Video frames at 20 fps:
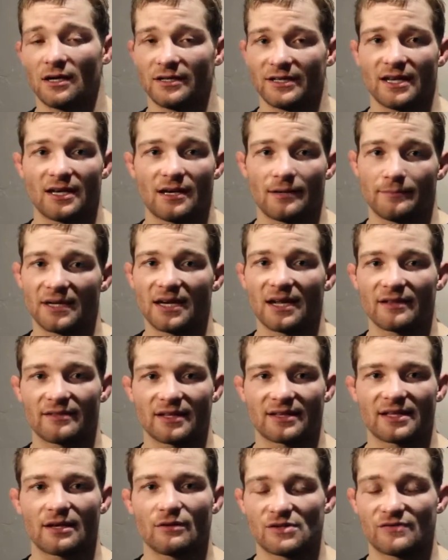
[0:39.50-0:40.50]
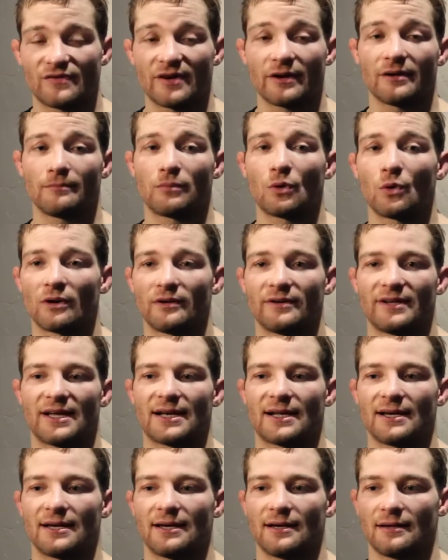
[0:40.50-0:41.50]
I think that was very important
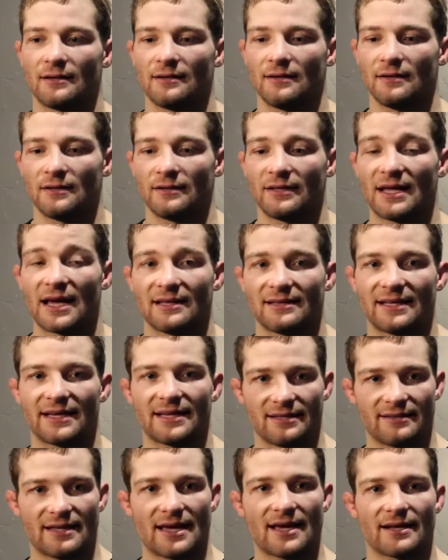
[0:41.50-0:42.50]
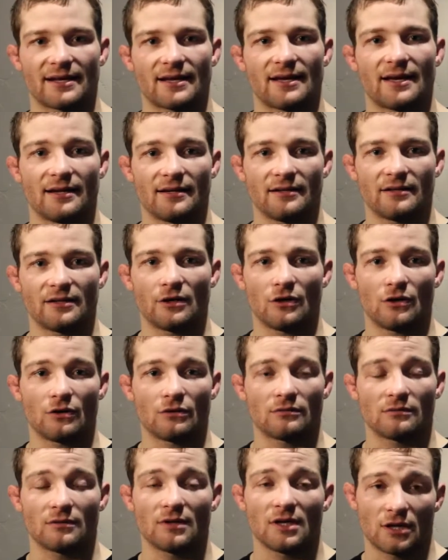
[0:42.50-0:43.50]
that I landed that and you
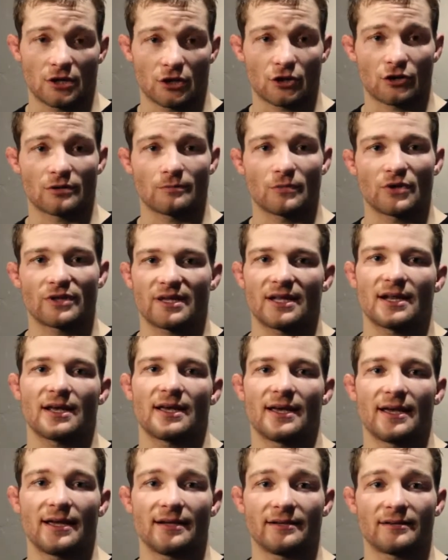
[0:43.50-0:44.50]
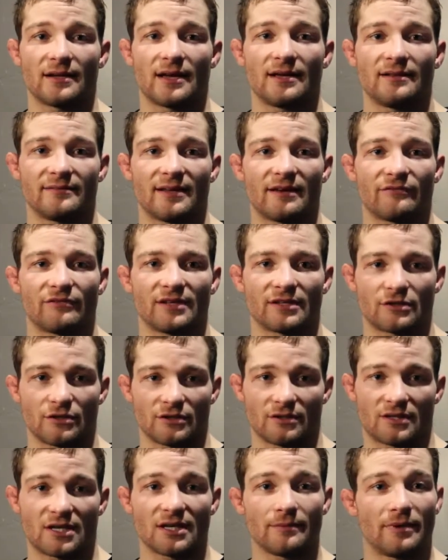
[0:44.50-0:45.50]
know, hurt him with it and definitely
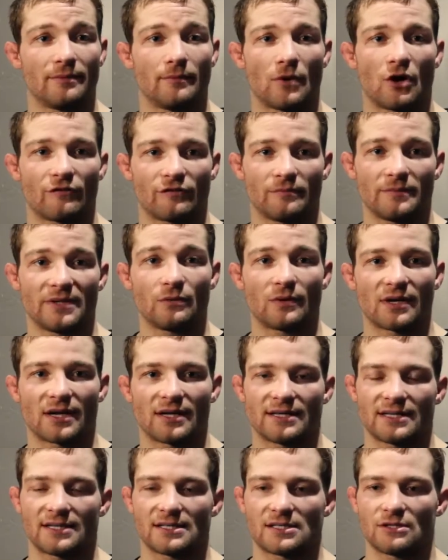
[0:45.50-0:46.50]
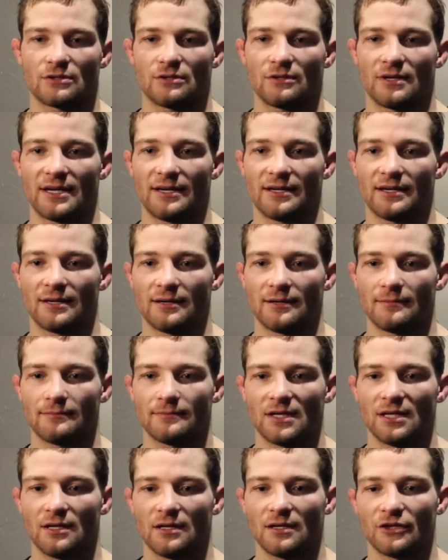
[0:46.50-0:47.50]
could keep him off of me when I needed to. And
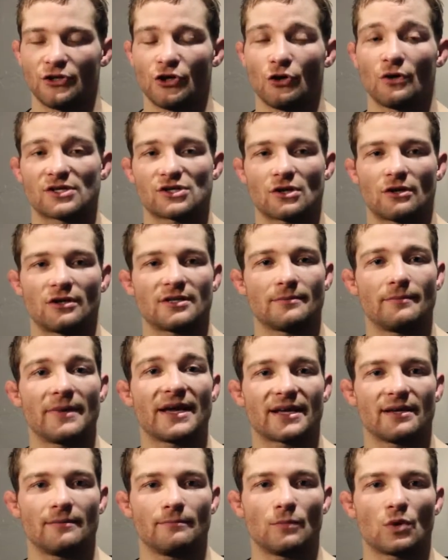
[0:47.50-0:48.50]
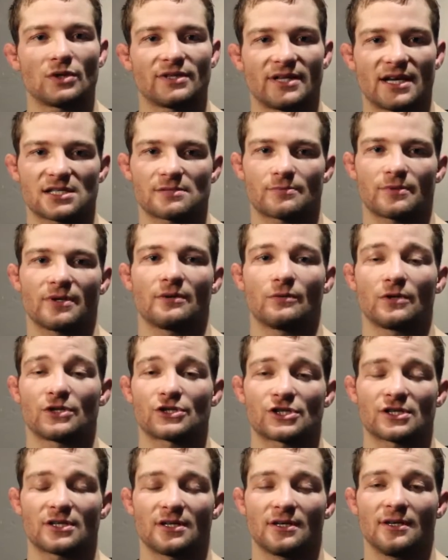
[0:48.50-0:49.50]
it started to make him more desperate,
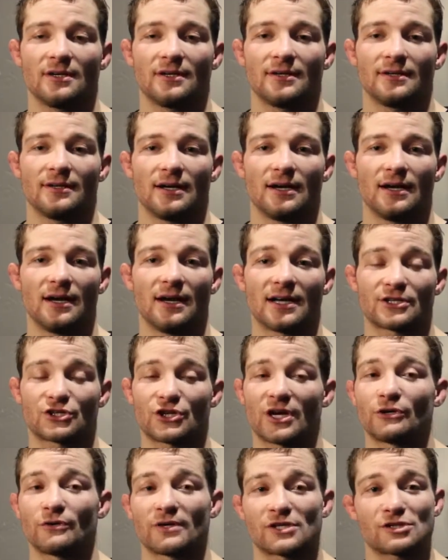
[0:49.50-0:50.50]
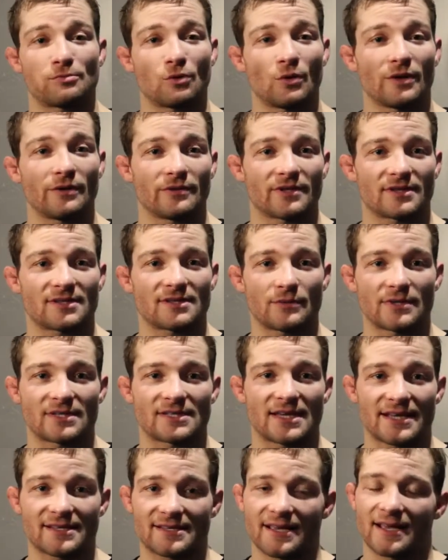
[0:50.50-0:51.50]
which I tried to exploit with
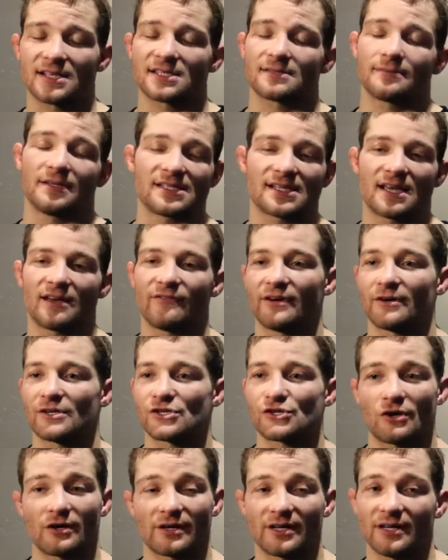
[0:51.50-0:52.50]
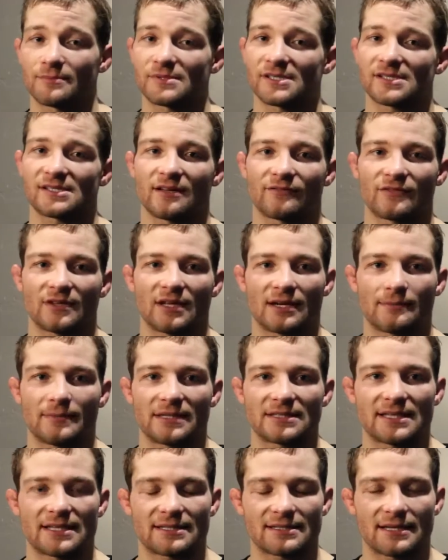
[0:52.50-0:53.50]
takedowns, but he's got very strong hips. He stuffed a lot of
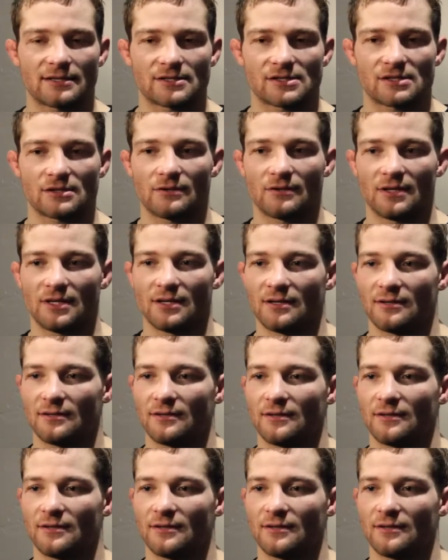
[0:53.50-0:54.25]
my takedowns. So